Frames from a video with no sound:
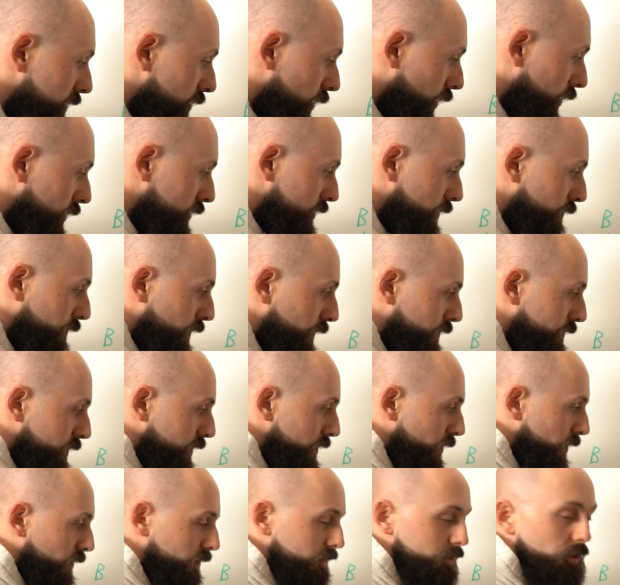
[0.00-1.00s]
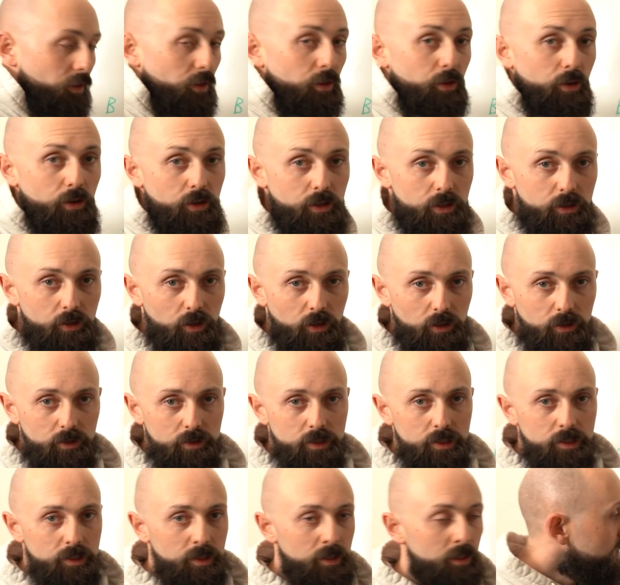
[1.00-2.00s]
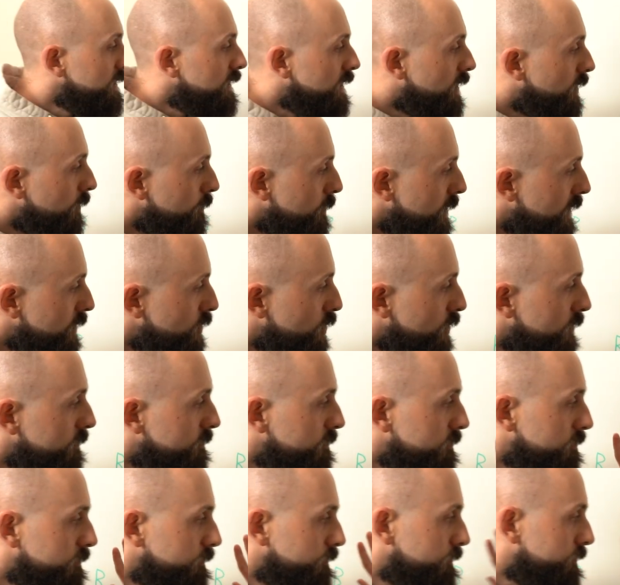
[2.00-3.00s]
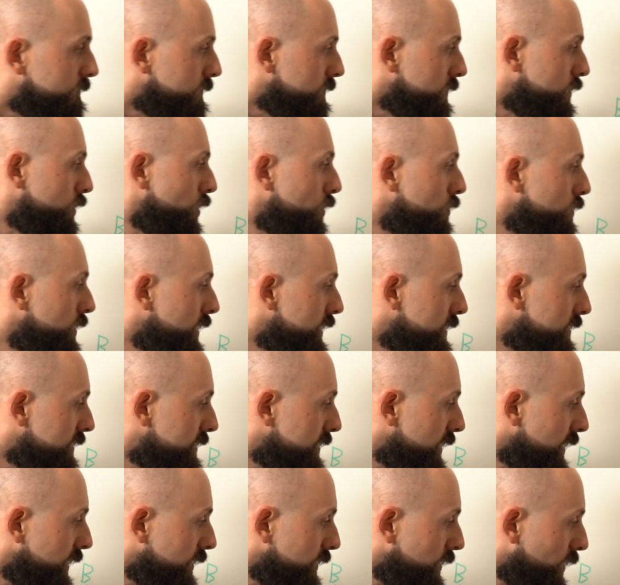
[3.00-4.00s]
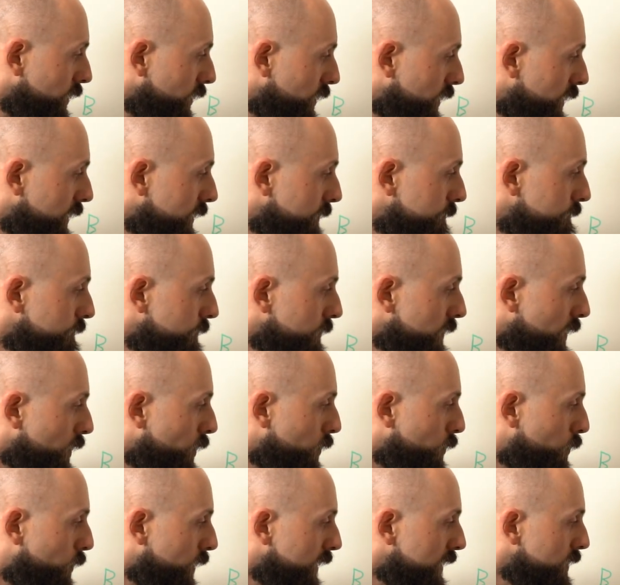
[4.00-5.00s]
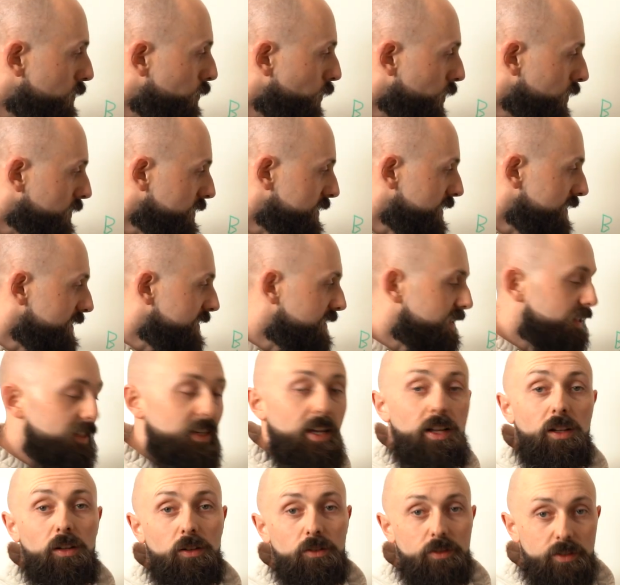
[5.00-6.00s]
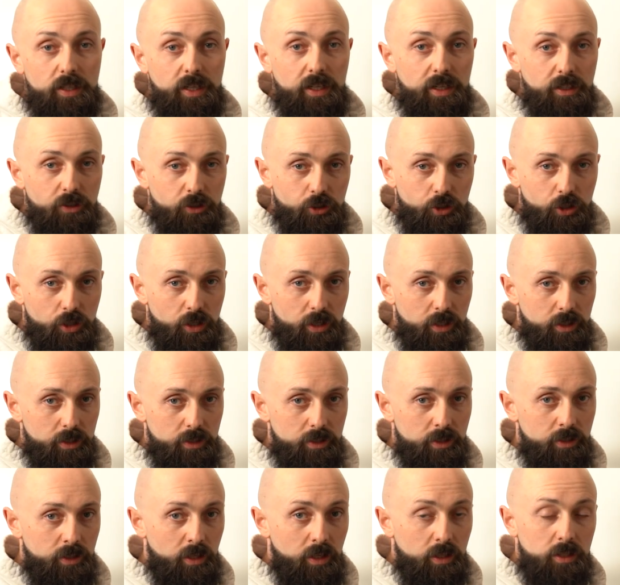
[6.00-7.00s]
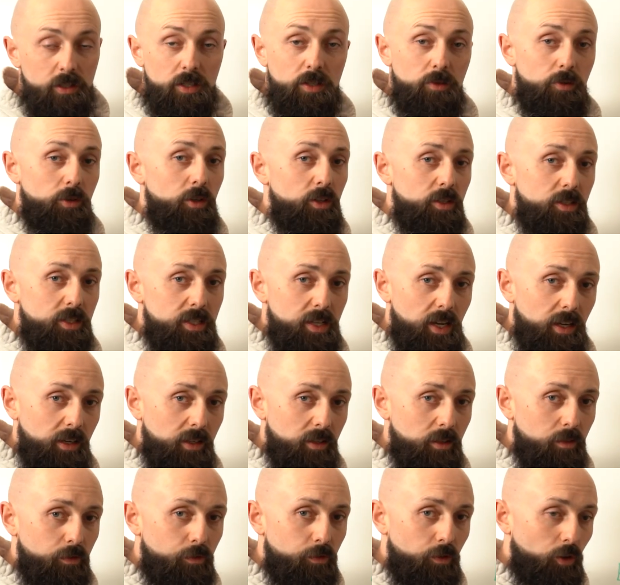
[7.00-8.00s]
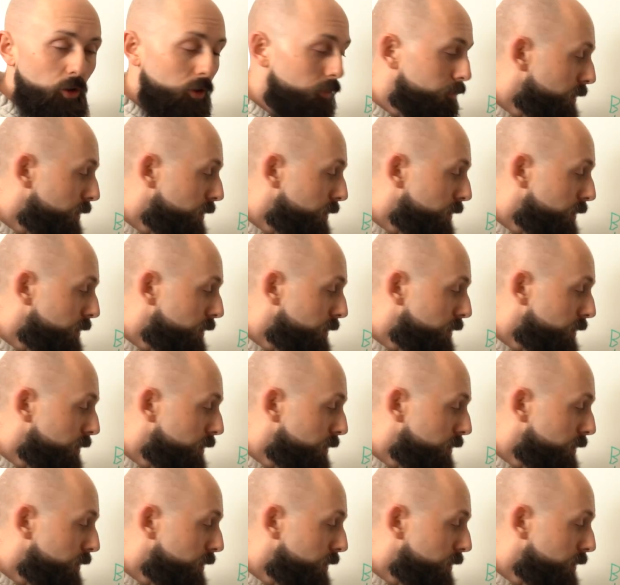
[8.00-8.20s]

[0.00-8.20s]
$50, and $30. Now imagine 2 years down the line, we want to sell 10 shares. So we're not selling the full